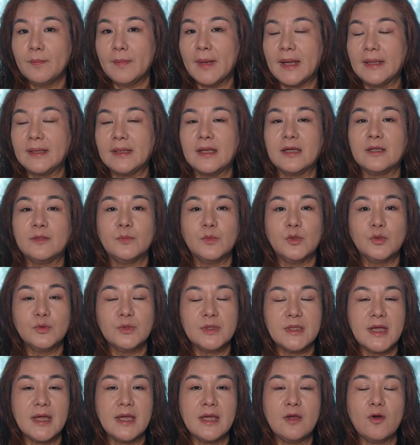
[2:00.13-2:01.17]
month animal,
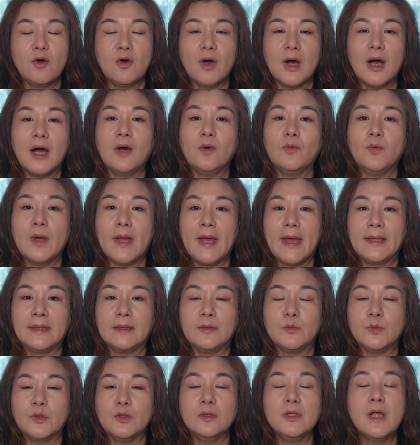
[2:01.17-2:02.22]
day or hour
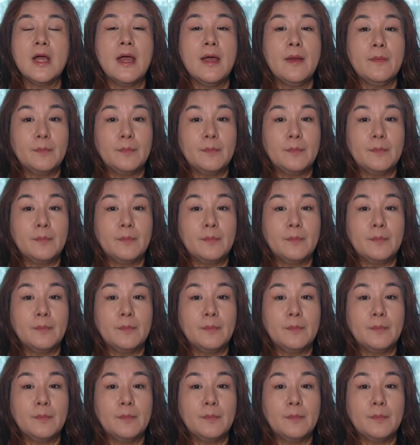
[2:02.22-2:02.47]
animal,